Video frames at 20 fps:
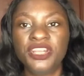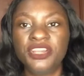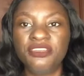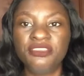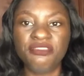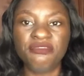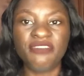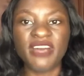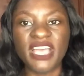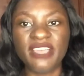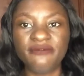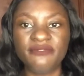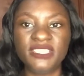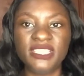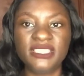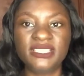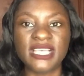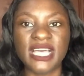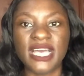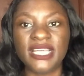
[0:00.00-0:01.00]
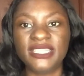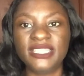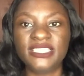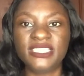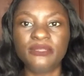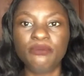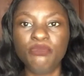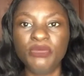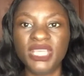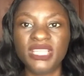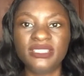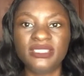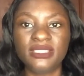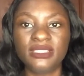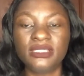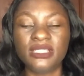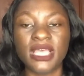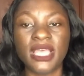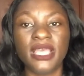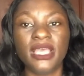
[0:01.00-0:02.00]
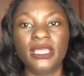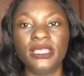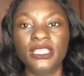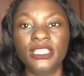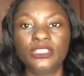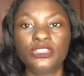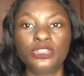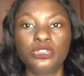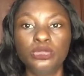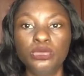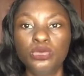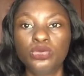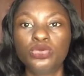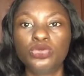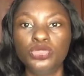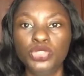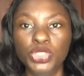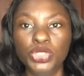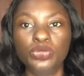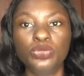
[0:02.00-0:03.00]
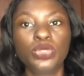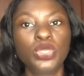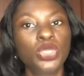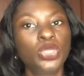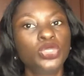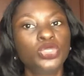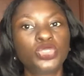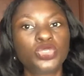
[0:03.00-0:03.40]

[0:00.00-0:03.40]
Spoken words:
revived it, and it made it look new.